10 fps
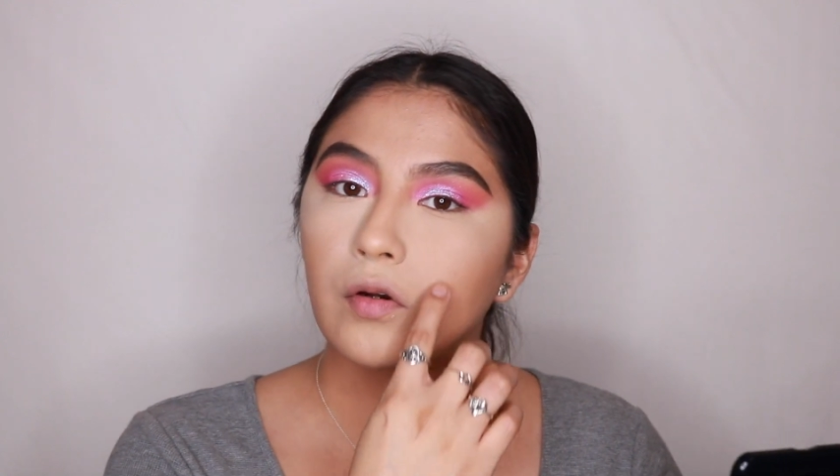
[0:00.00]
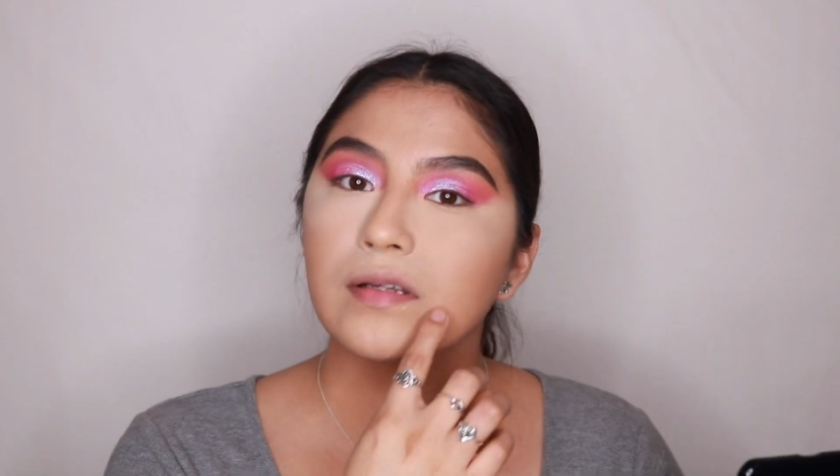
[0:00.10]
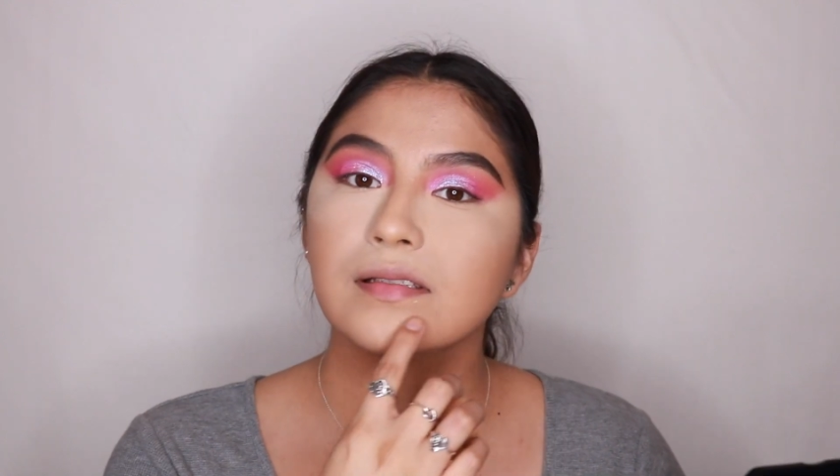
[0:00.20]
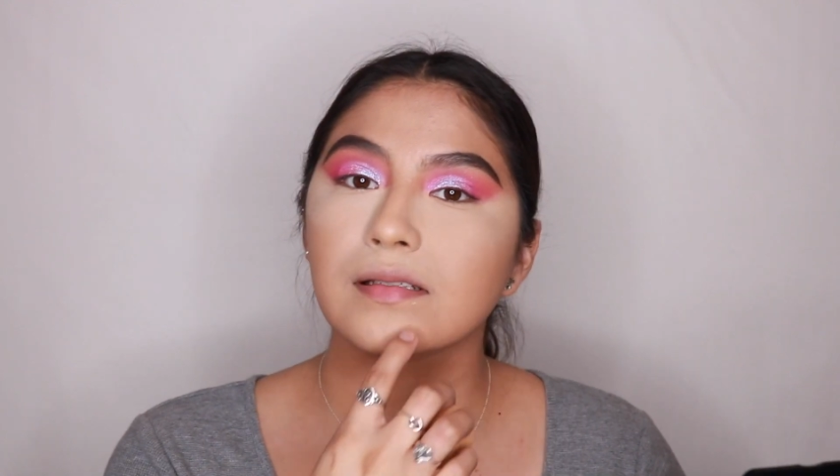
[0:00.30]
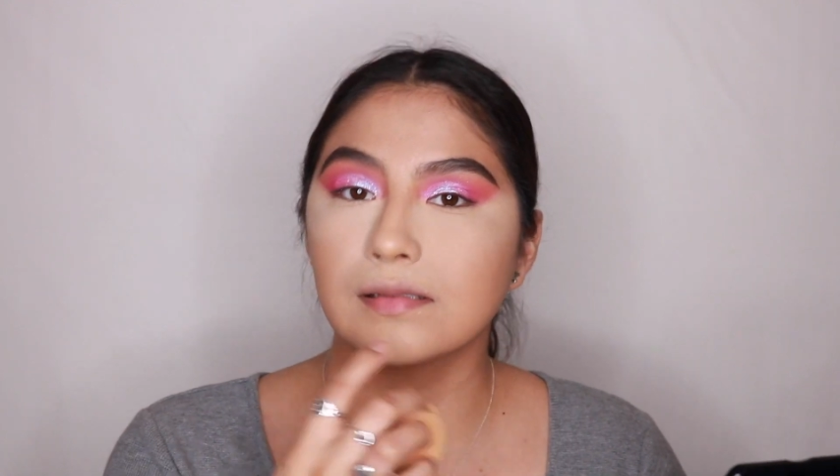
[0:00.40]

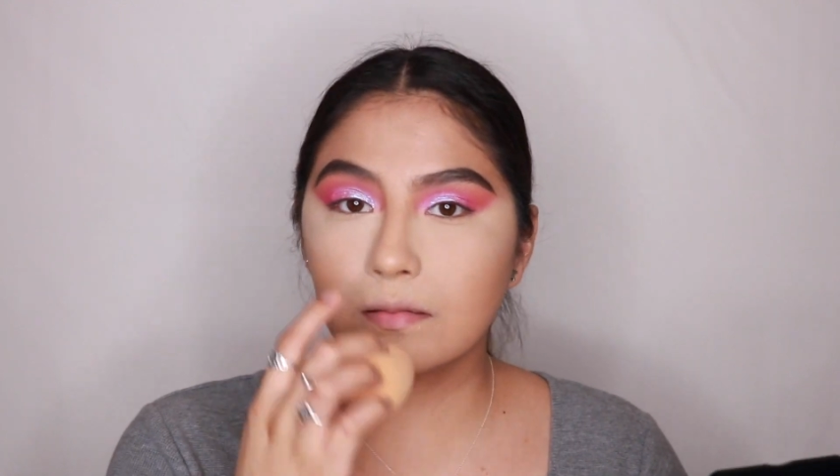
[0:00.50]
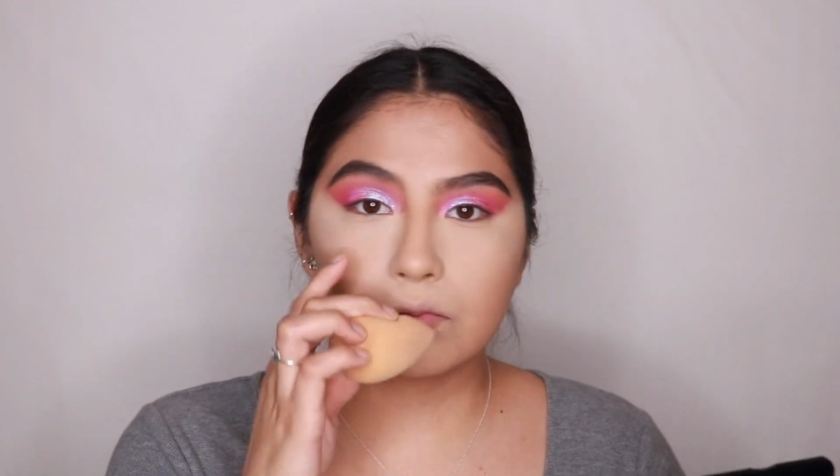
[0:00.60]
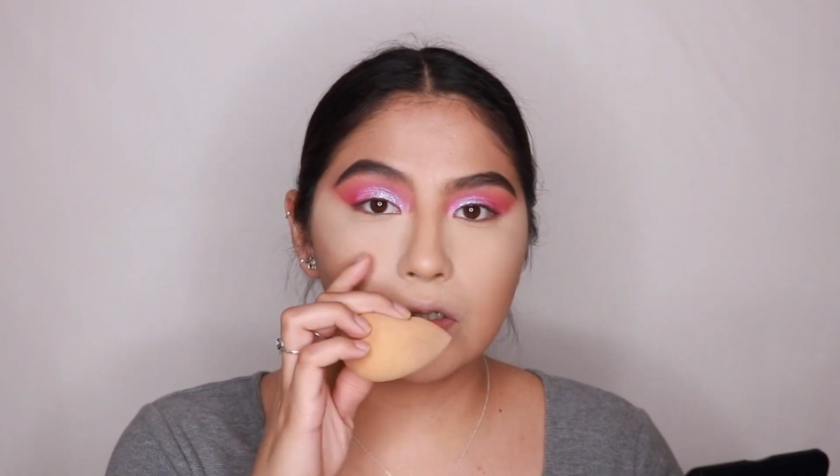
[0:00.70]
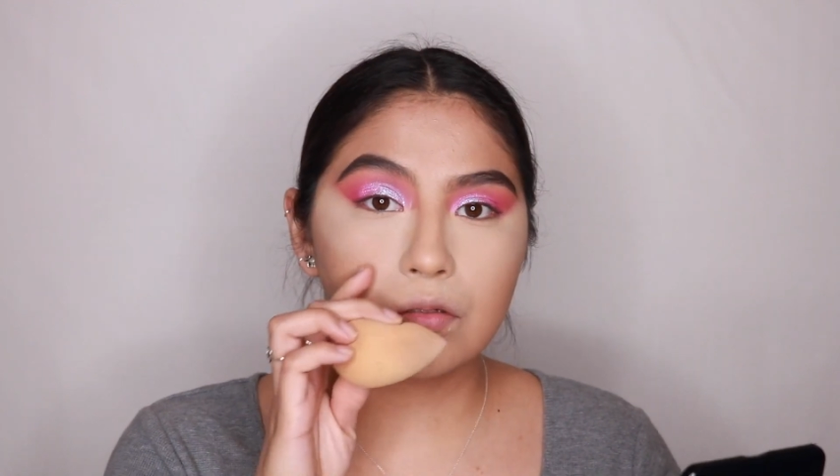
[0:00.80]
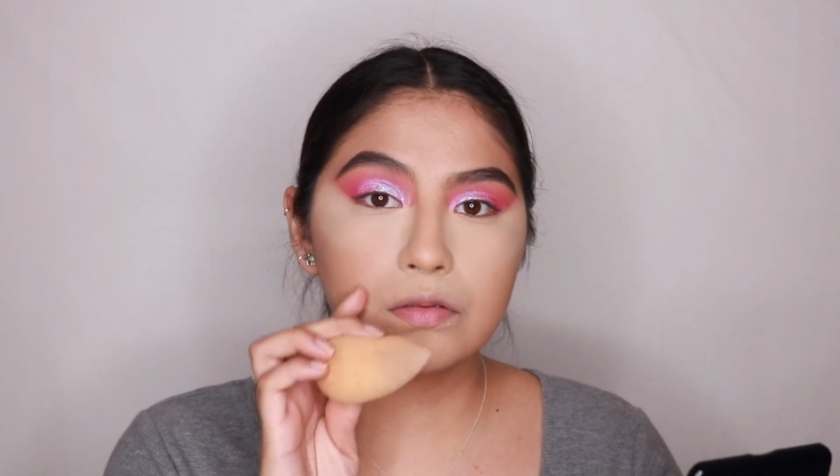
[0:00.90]
creases the
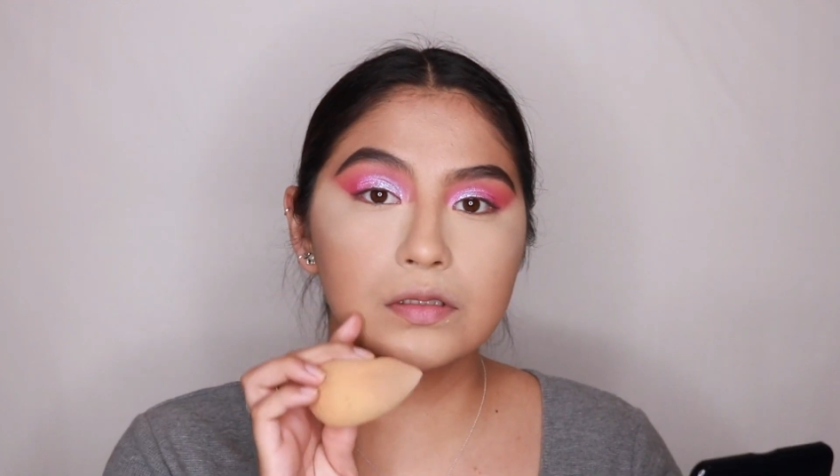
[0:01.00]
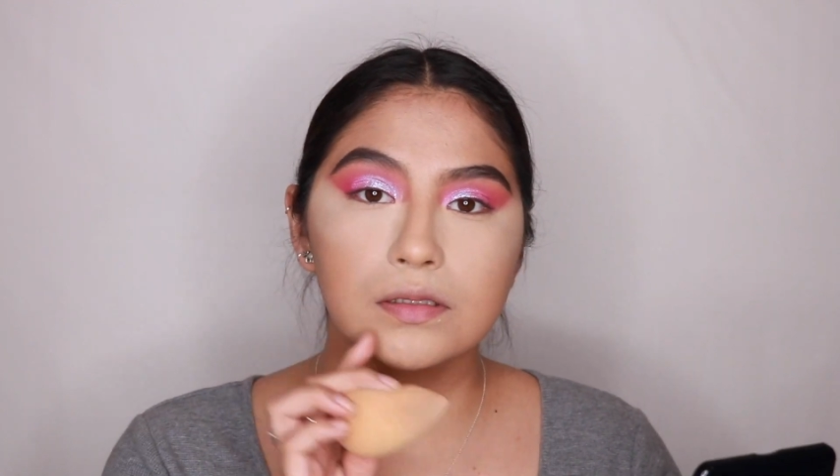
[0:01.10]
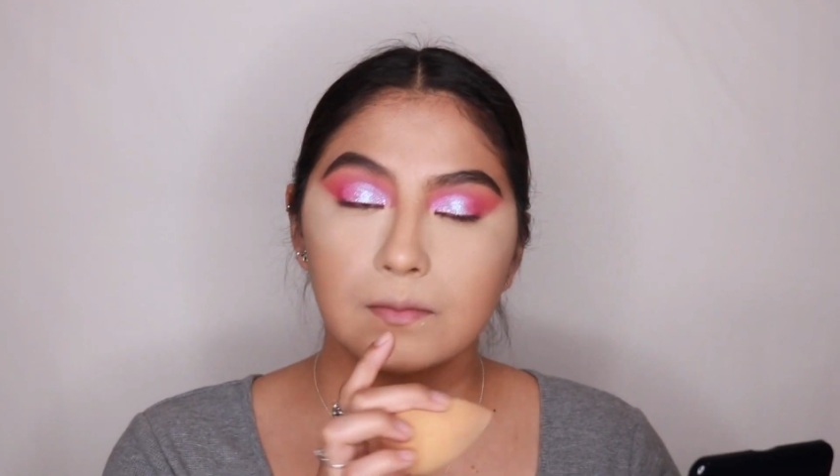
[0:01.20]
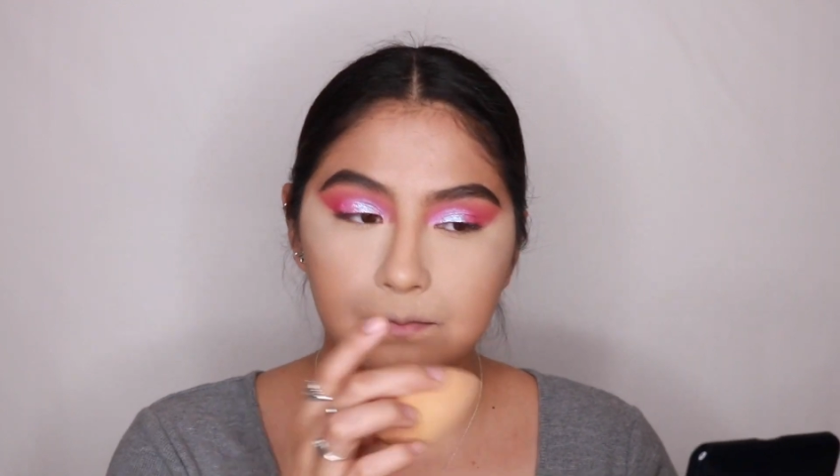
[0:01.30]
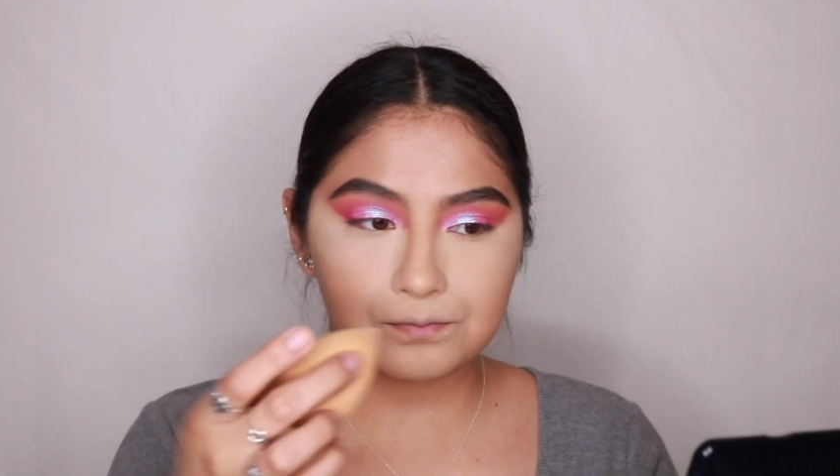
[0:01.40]
most,